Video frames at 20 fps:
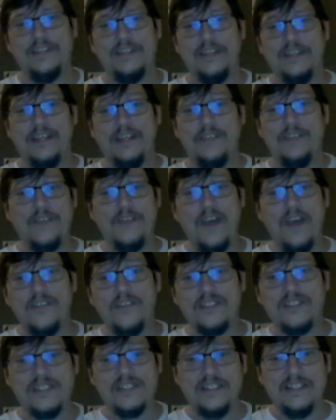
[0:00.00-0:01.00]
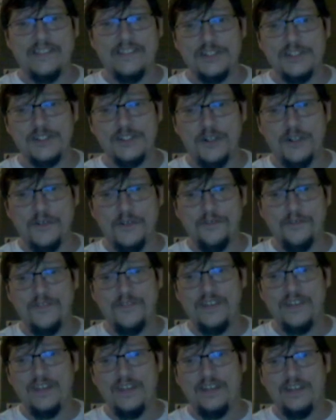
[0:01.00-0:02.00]
if you haven't seen this show,
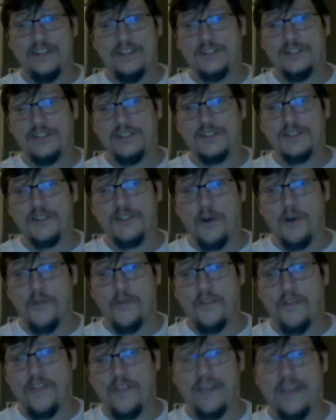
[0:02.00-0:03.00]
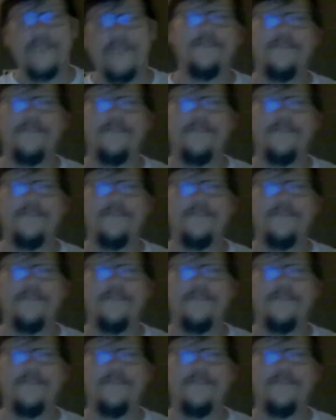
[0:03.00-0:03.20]
just note that they